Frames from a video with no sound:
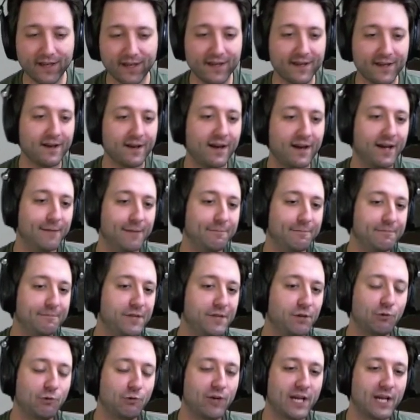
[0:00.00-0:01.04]

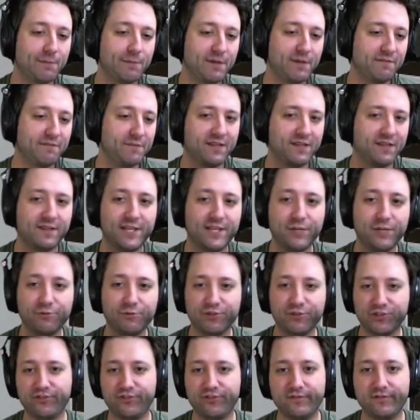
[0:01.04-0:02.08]
Growing up, I've been a
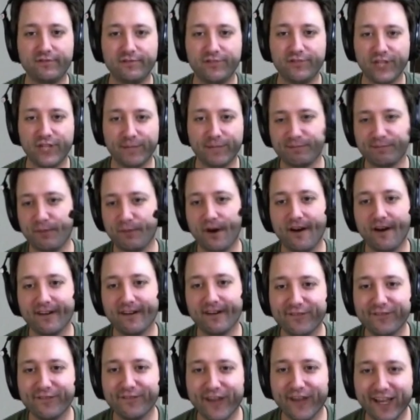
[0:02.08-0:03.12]
huge James Bond
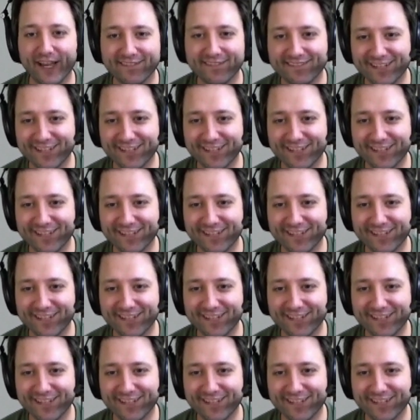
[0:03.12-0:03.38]
fan.